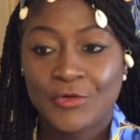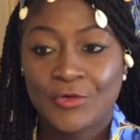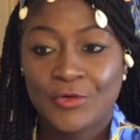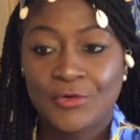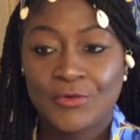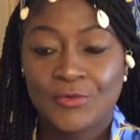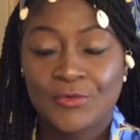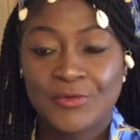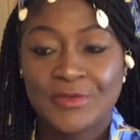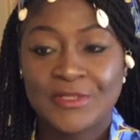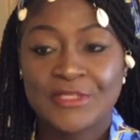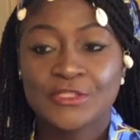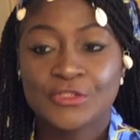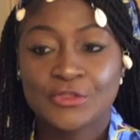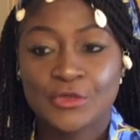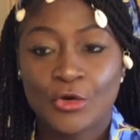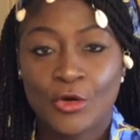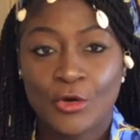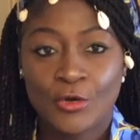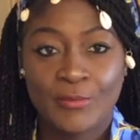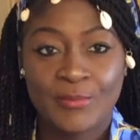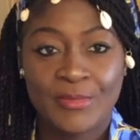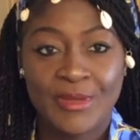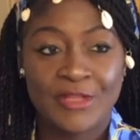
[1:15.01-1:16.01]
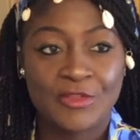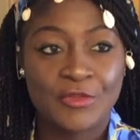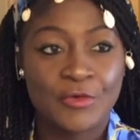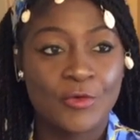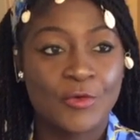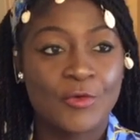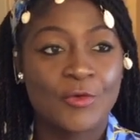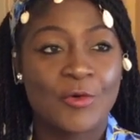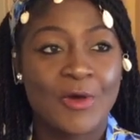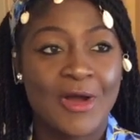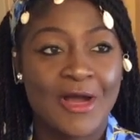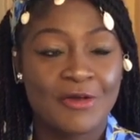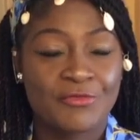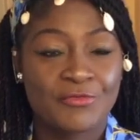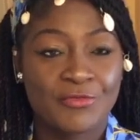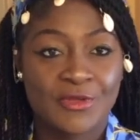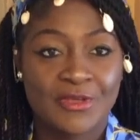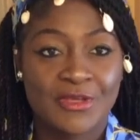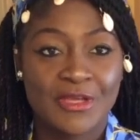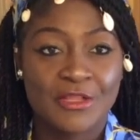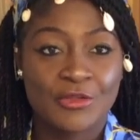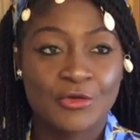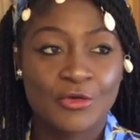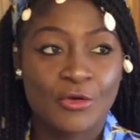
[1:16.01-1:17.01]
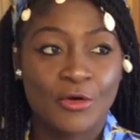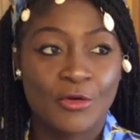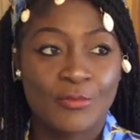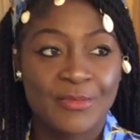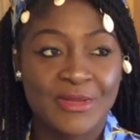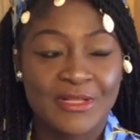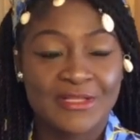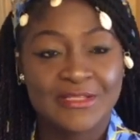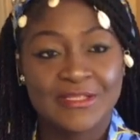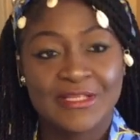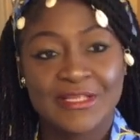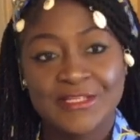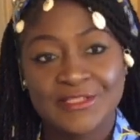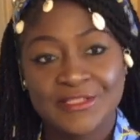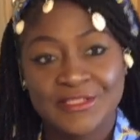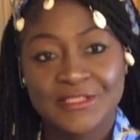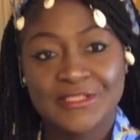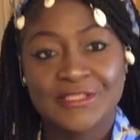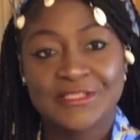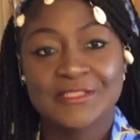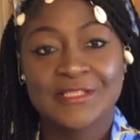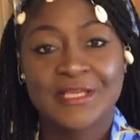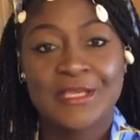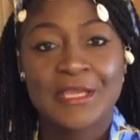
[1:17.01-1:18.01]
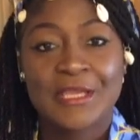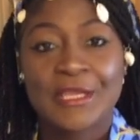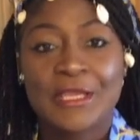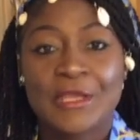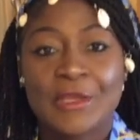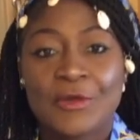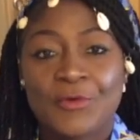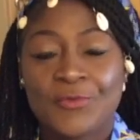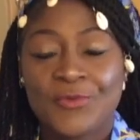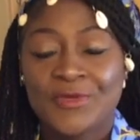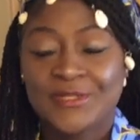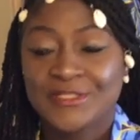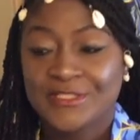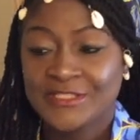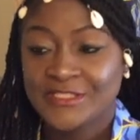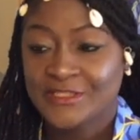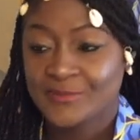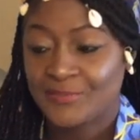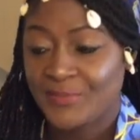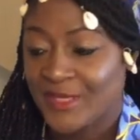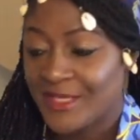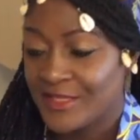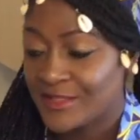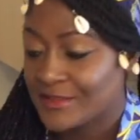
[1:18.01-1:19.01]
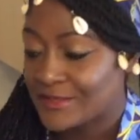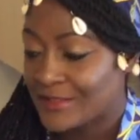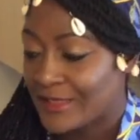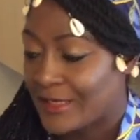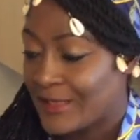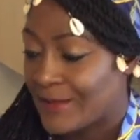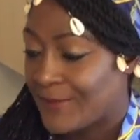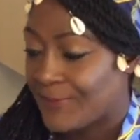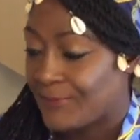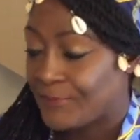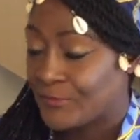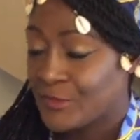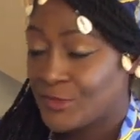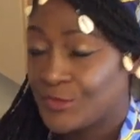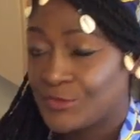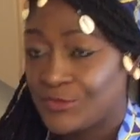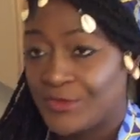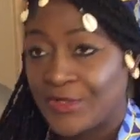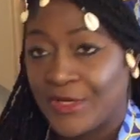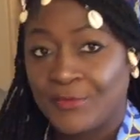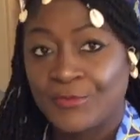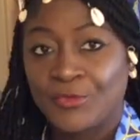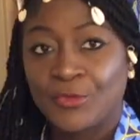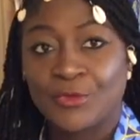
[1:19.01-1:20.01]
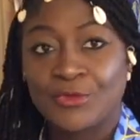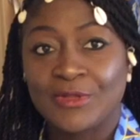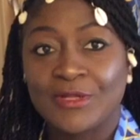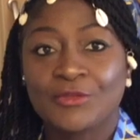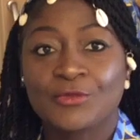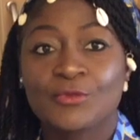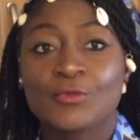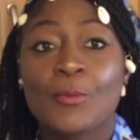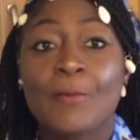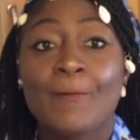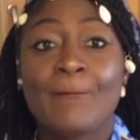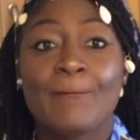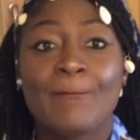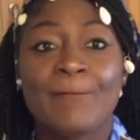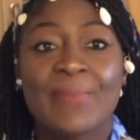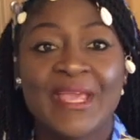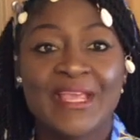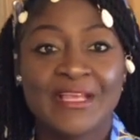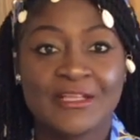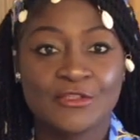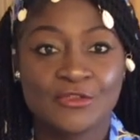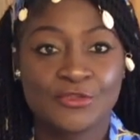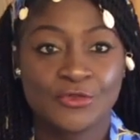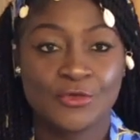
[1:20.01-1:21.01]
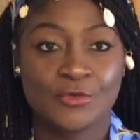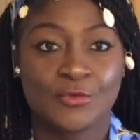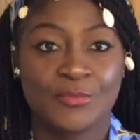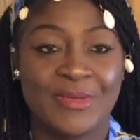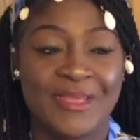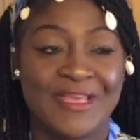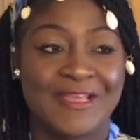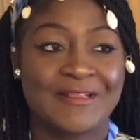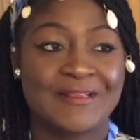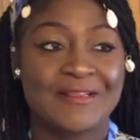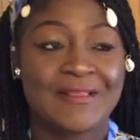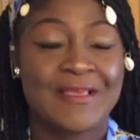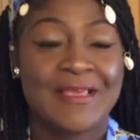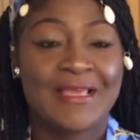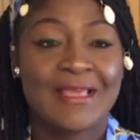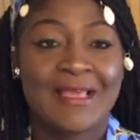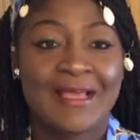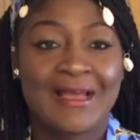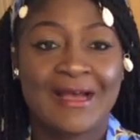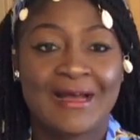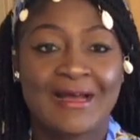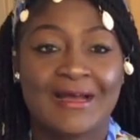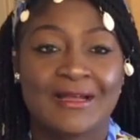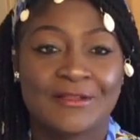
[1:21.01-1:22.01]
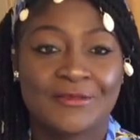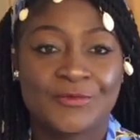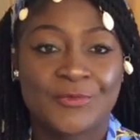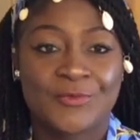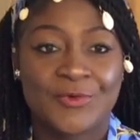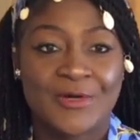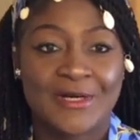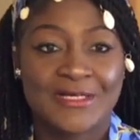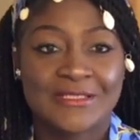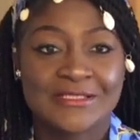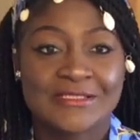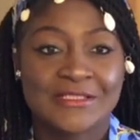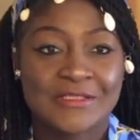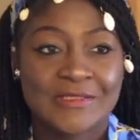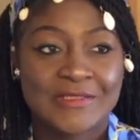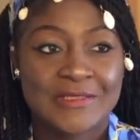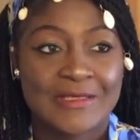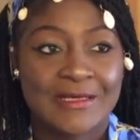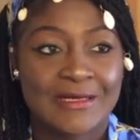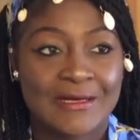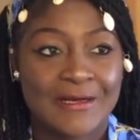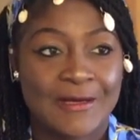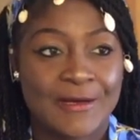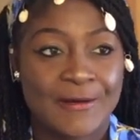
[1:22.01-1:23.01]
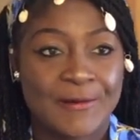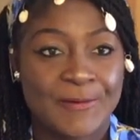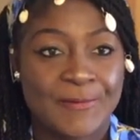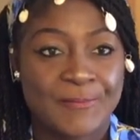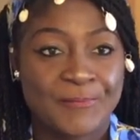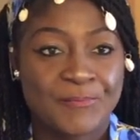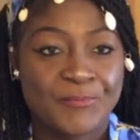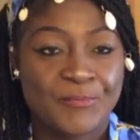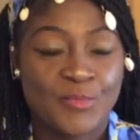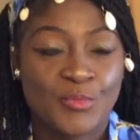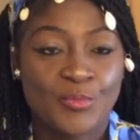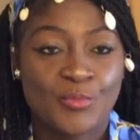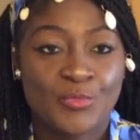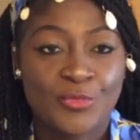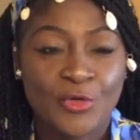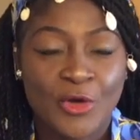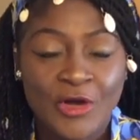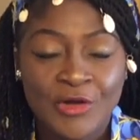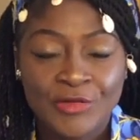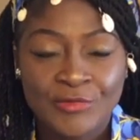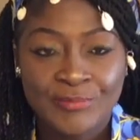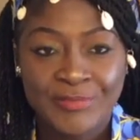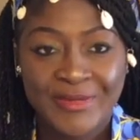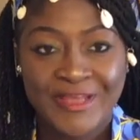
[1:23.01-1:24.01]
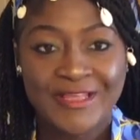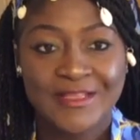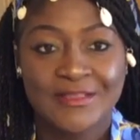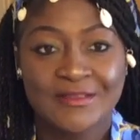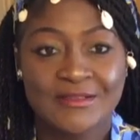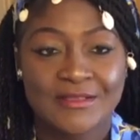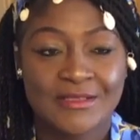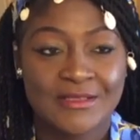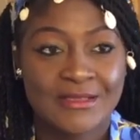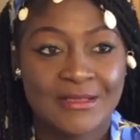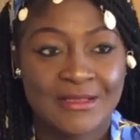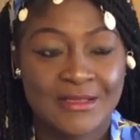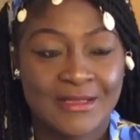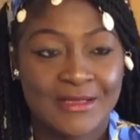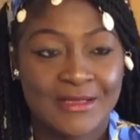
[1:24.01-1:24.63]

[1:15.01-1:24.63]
Congolese common or African common dishes, which is bean. Today I'm gonna do pinto bean, otherwise brown bean,